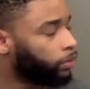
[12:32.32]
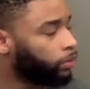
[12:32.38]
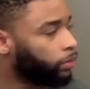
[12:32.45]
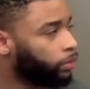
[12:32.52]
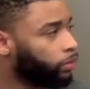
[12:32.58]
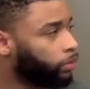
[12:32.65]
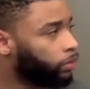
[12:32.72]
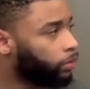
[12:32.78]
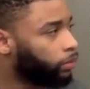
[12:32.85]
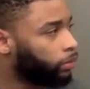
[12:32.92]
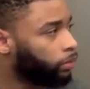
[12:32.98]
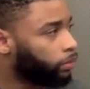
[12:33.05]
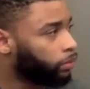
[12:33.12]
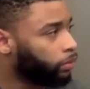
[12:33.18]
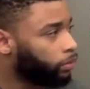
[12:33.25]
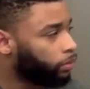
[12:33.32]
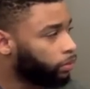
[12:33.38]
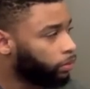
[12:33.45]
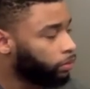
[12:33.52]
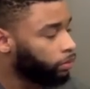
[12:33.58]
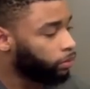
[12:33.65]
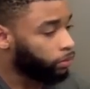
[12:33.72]

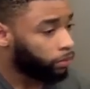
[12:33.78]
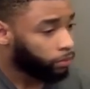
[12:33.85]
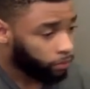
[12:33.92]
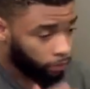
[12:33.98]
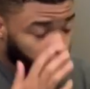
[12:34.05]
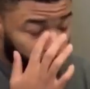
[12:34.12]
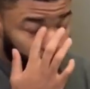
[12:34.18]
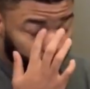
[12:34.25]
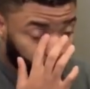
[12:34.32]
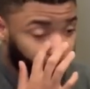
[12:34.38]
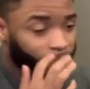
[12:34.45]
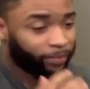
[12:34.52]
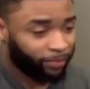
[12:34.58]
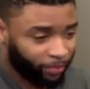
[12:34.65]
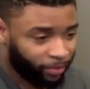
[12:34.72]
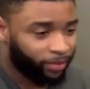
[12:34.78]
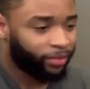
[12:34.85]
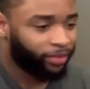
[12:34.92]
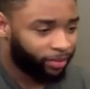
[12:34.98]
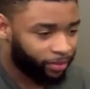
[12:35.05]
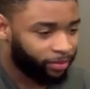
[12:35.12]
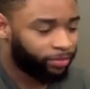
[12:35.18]

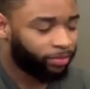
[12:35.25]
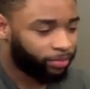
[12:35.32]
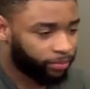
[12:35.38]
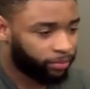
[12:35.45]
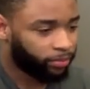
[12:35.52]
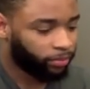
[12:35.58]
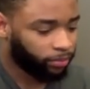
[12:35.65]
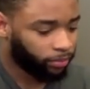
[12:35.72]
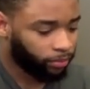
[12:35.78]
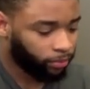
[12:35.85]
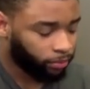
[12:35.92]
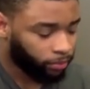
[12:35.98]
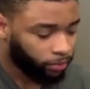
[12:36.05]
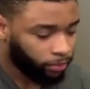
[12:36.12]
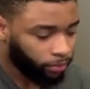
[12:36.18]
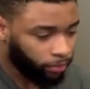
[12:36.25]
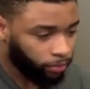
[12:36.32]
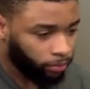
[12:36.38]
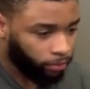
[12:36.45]
This person isn't speaking.